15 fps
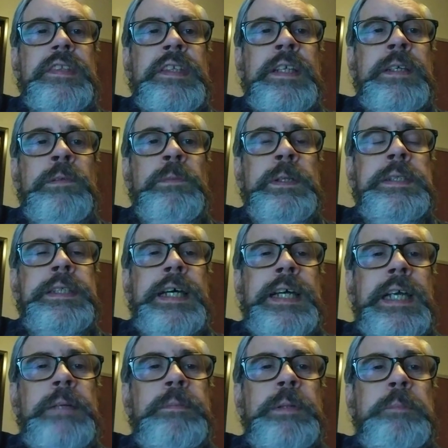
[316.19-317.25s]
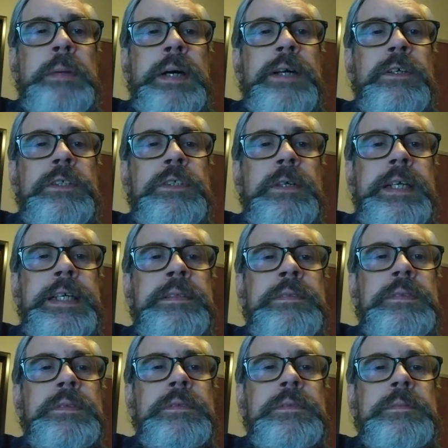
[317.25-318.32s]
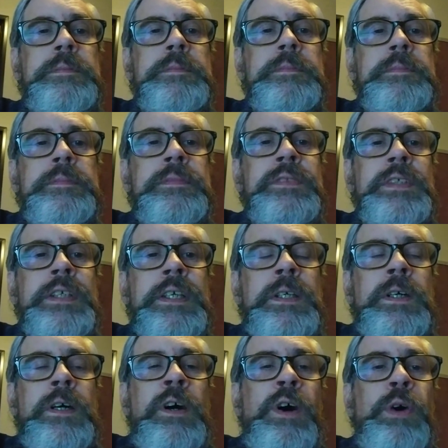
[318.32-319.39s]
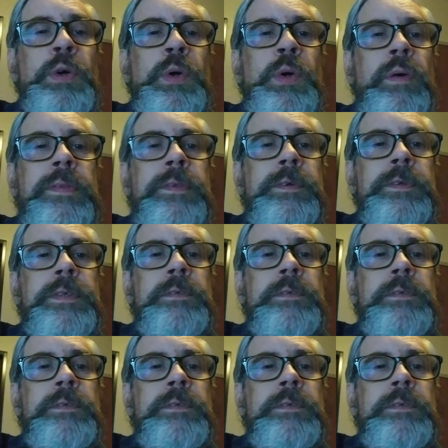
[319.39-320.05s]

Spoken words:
with the hybrid powertrain, all going through the